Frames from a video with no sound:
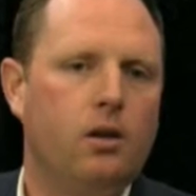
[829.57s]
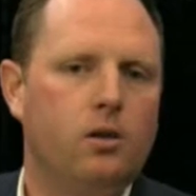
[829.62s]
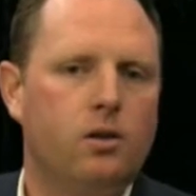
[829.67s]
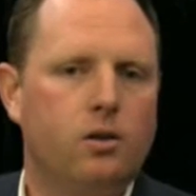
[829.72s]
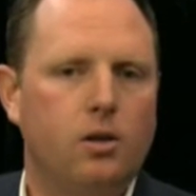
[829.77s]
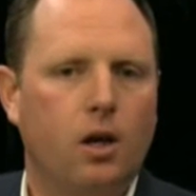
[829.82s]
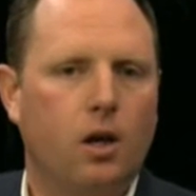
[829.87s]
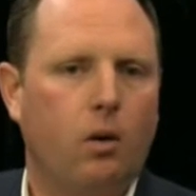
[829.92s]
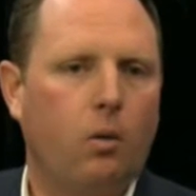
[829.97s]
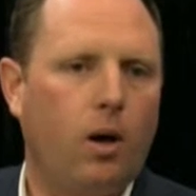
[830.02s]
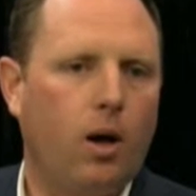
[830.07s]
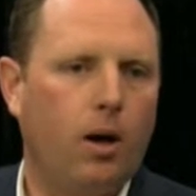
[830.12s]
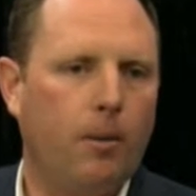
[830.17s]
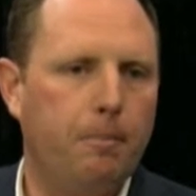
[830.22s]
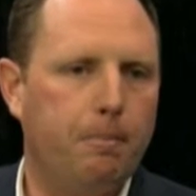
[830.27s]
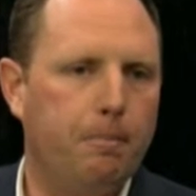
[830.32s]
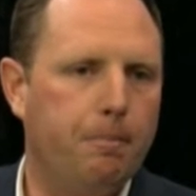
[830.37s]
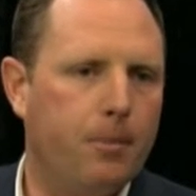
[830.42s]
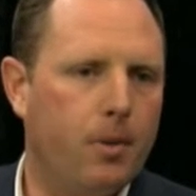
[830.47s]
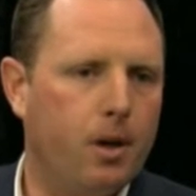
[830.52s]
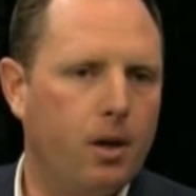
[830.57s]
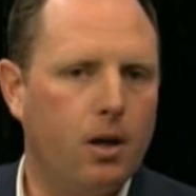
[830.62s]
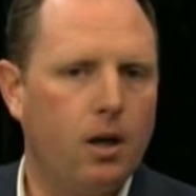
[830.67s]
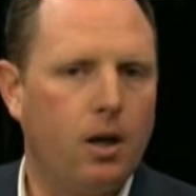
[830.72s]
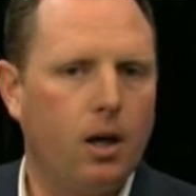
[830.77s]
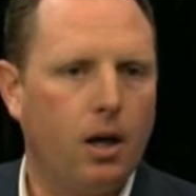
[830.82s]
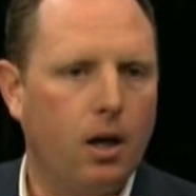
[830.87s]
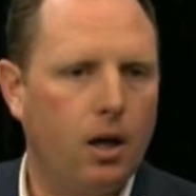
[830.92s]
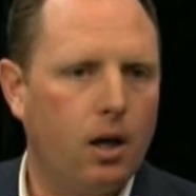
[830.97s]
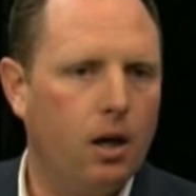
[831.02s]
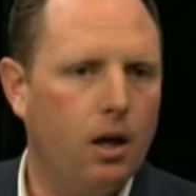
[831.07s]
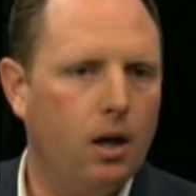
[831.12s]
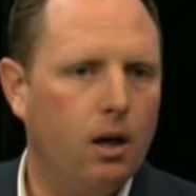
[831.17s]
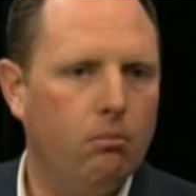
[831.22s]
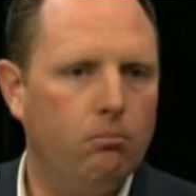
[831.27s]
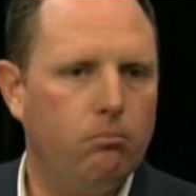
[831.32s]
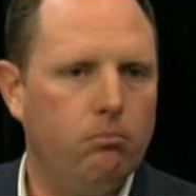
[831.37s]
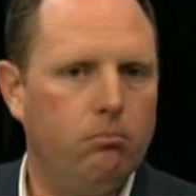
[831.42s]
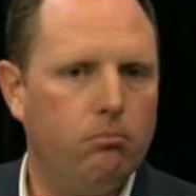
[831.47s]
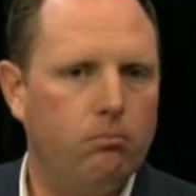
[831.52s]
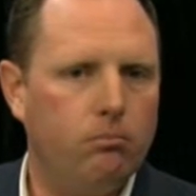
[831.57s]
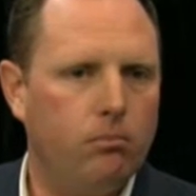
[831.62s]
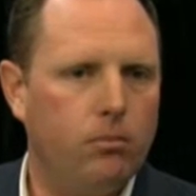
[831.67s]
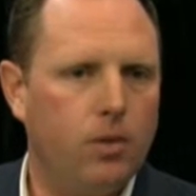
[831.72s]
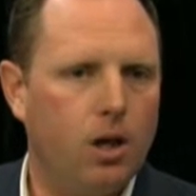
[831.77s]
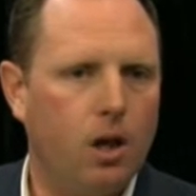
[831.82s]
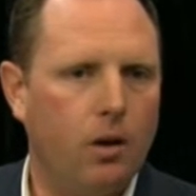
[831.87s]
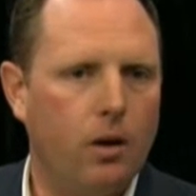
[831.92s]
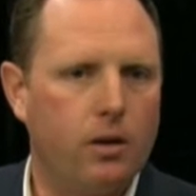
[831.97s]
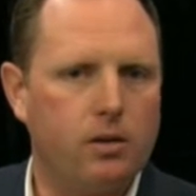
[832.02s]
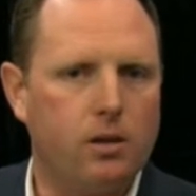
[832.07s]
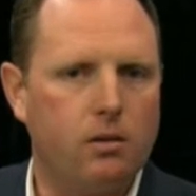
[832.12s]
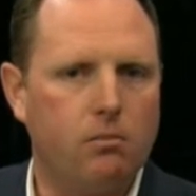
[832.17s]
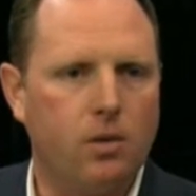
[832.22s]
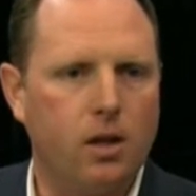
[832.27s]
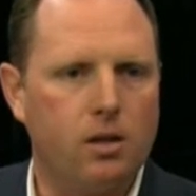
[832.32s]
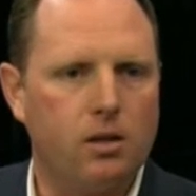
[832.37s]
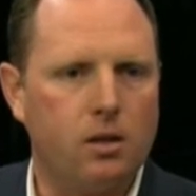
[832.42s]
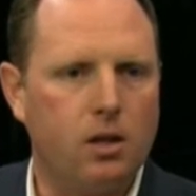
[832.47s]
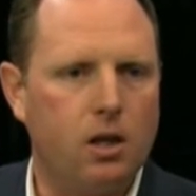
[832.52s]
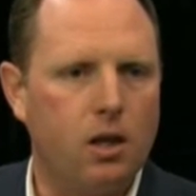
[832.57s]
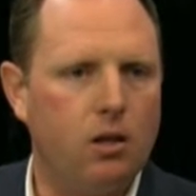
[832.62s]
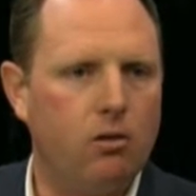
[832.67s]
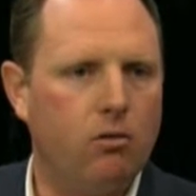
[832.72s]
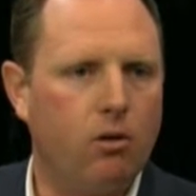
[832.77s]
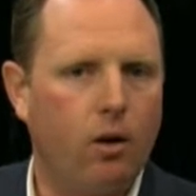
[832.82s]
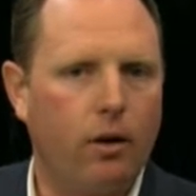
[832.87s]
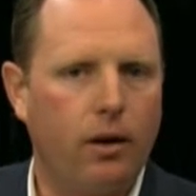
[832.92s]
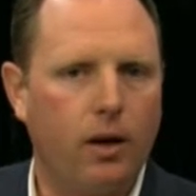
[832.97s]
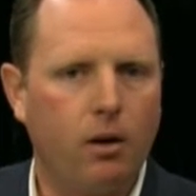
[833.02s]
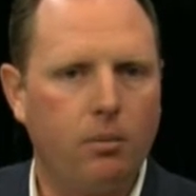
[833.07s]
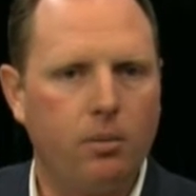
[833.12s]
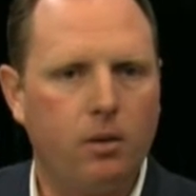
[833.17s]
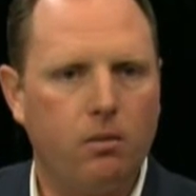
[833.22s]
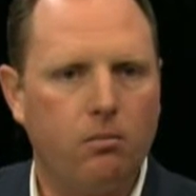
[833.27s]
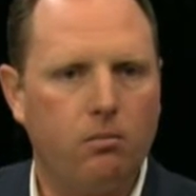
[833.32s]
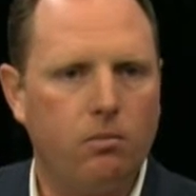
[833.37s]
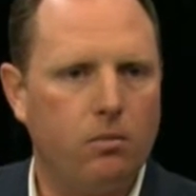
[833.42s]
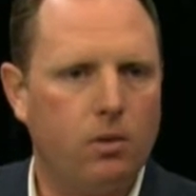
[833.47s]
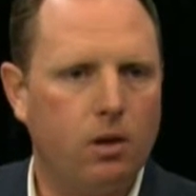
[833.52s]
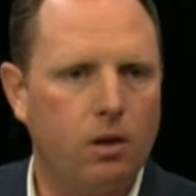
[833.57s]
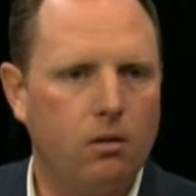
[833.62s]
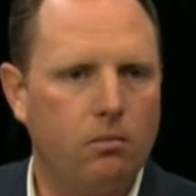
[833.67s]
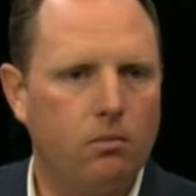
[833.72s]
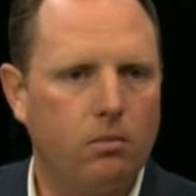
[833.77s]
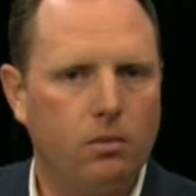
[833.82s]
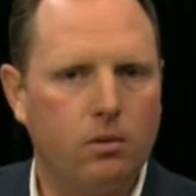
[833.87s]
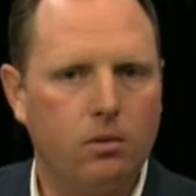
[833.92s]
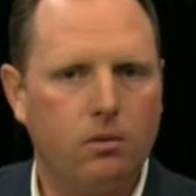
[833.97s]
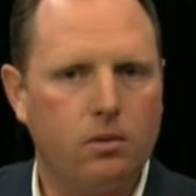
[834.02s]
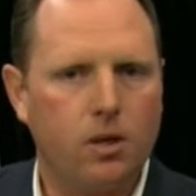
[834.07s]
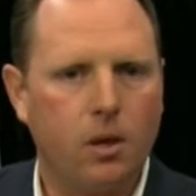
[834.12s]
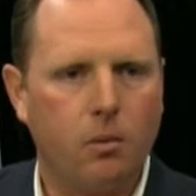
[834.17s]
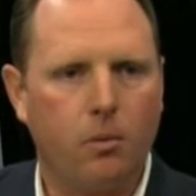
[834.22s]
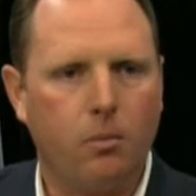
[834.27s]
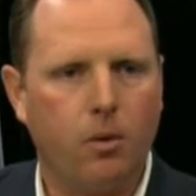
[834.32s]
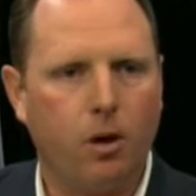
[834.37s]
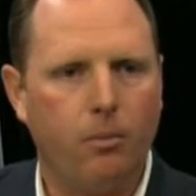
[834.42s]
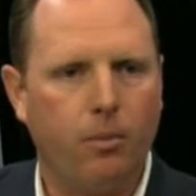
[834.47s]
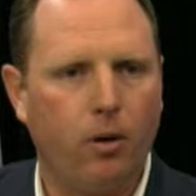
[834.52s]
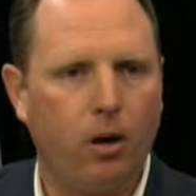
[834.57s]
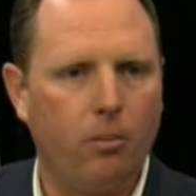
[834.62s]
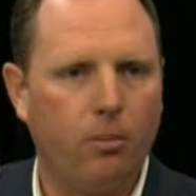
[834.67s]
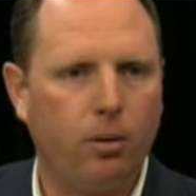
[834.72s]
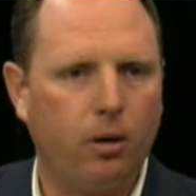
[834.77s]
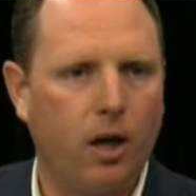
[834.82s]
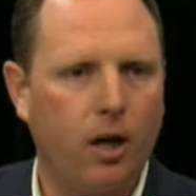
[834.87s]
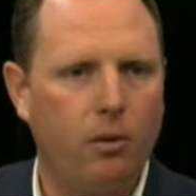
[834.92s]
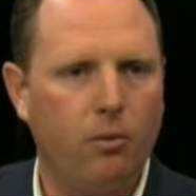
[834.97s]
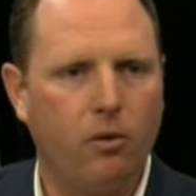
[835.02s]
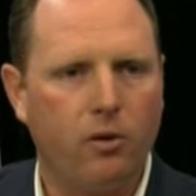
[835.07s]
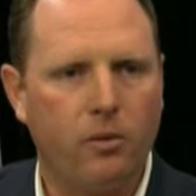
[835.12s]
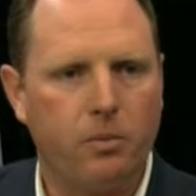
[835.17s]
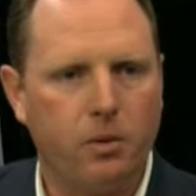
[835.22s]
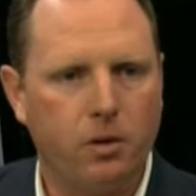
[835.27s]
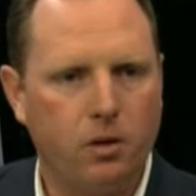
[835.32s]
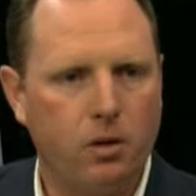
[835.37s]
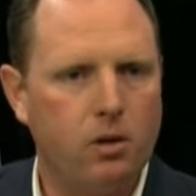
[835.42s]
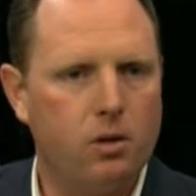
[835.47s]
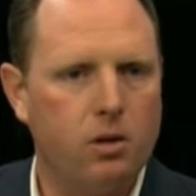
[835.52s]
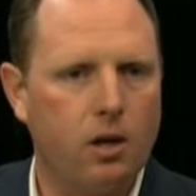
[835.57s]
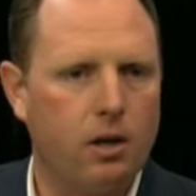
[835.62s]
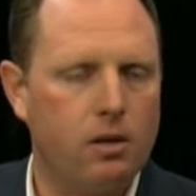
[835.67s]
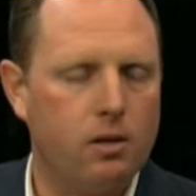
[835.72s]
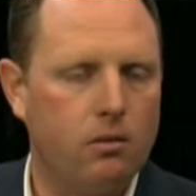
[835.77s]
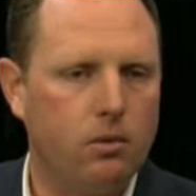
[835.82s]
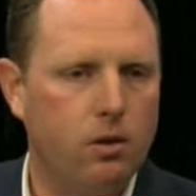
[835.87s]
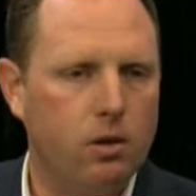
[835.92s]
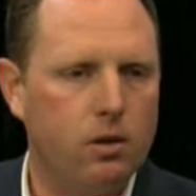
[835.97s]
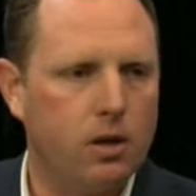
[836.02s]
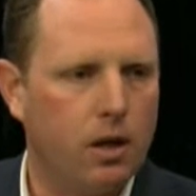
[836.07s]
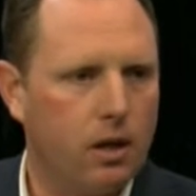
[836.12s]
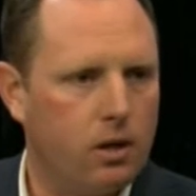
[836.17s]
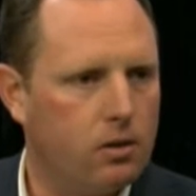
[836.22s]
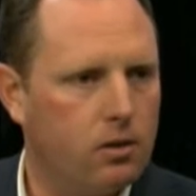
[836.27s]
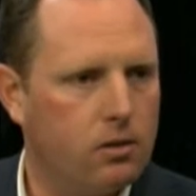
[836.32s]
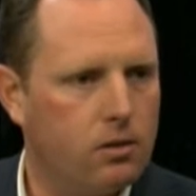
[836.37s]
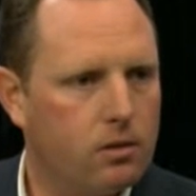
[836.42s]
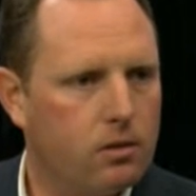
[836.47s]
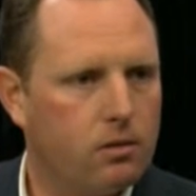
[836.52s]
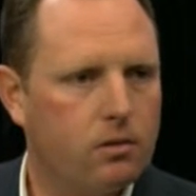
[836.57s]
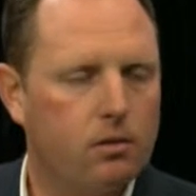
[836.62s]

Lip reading: So, as a kid growing up, someone might buy a Playboy from news agents.